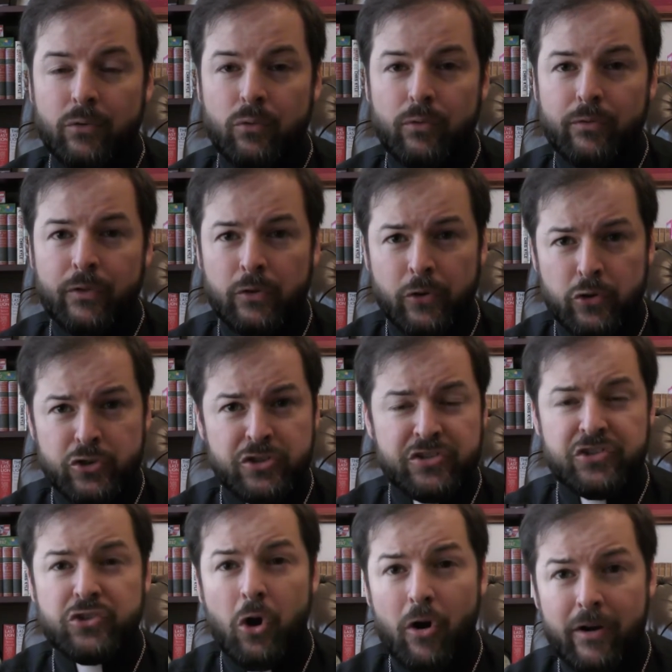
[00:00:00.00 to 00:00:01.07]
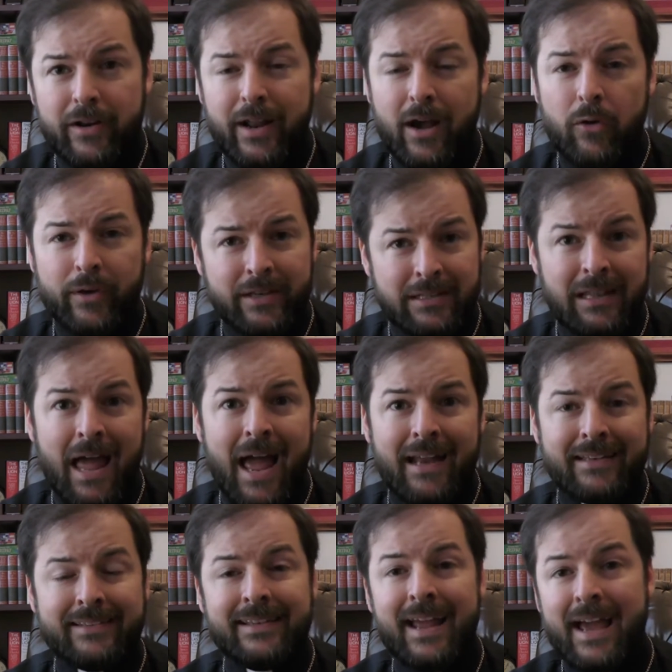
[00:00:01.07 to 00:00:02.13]
the liturgy started out in
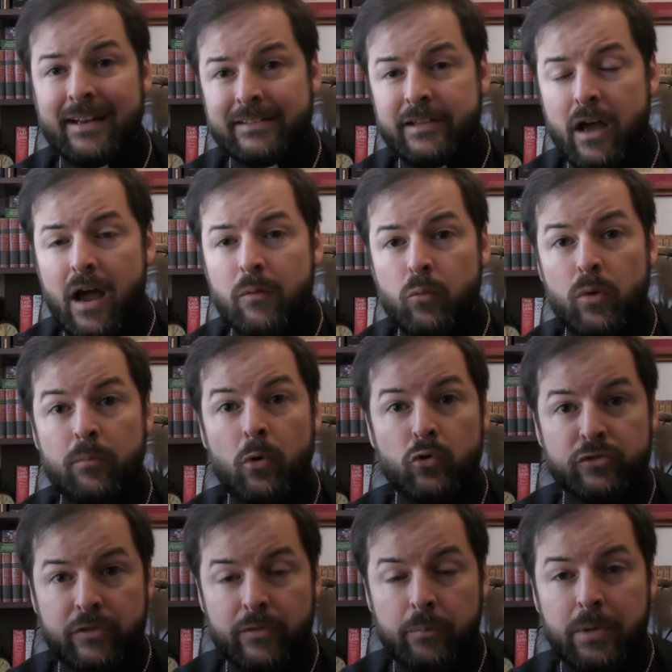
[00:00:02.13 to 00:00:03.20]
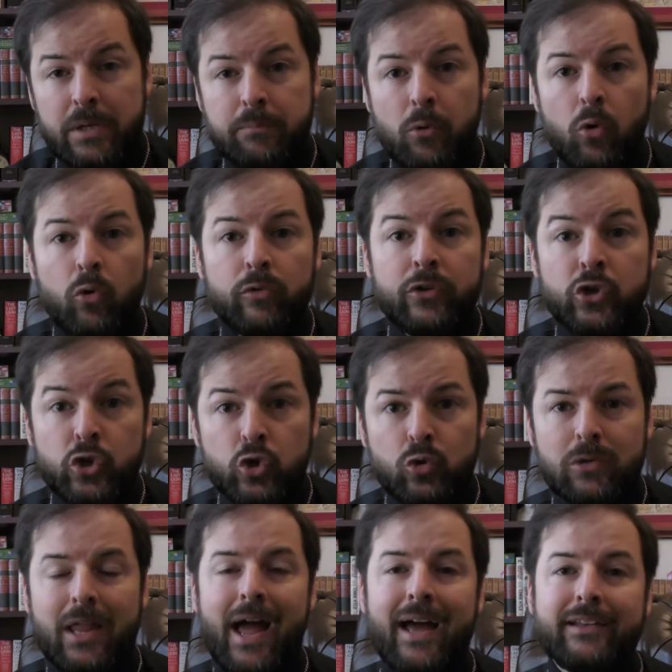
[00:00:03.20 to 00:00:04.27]
Latin at a time when most of the people knew
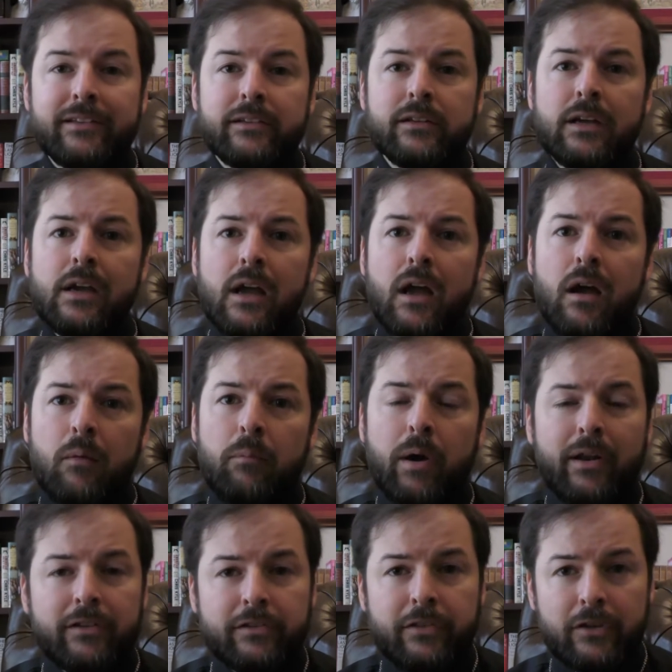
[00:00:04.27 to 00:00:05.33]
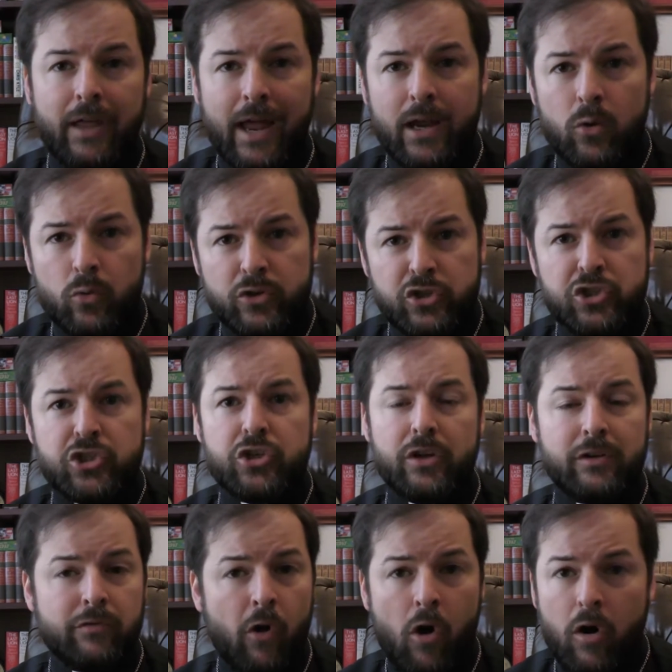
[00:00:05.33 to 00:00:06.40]
Latin, but as the language
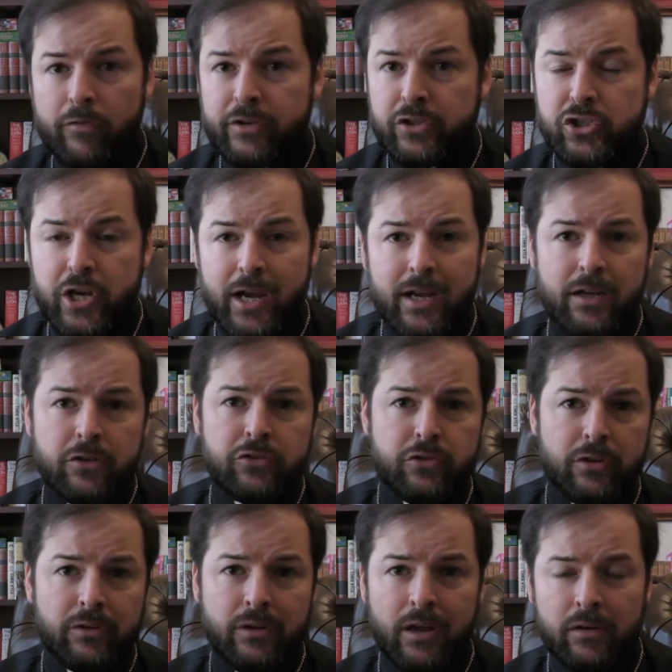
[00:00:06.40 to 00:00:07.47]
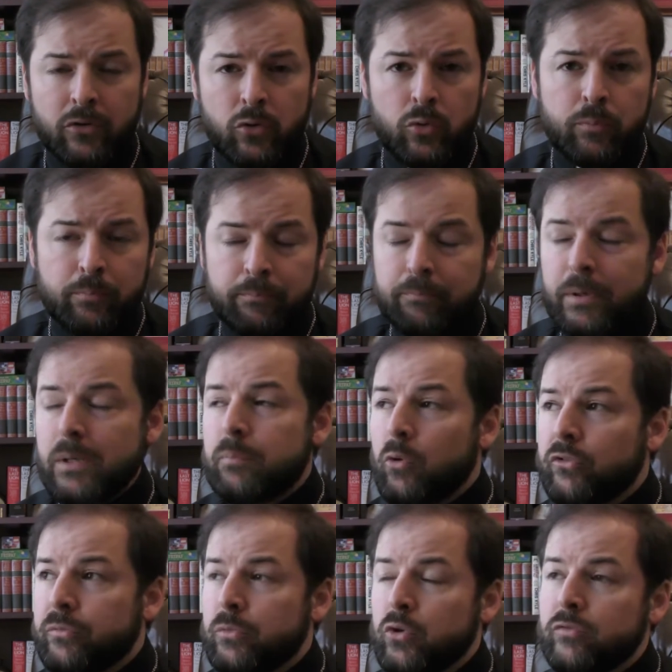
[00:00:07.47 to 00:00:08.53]
evolved and changed and new
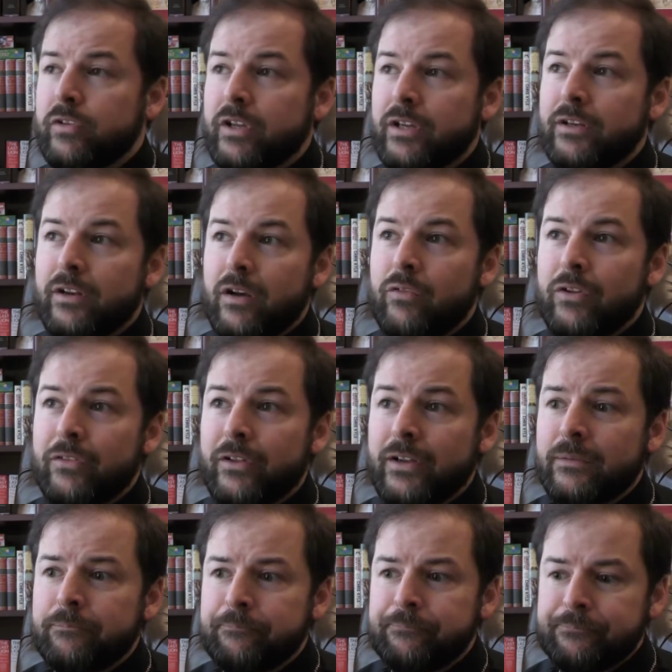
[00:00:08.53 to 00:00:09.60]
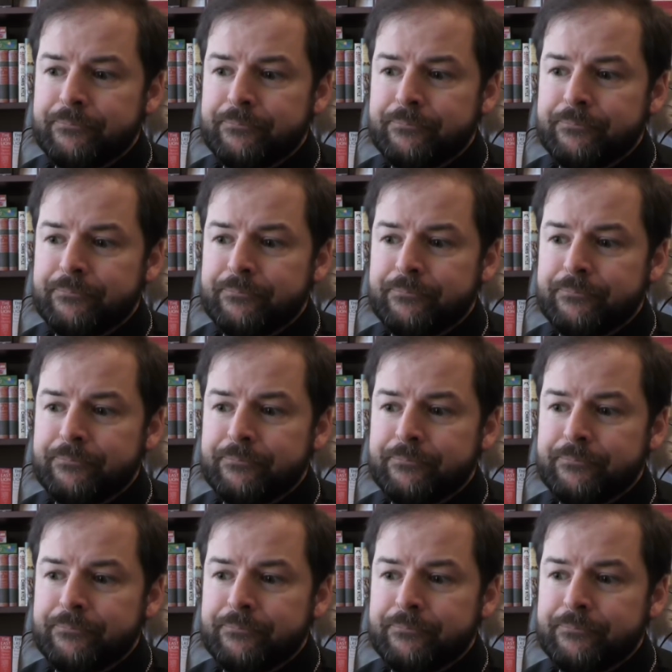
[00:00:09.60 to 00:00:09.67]
peoples moved in and everything,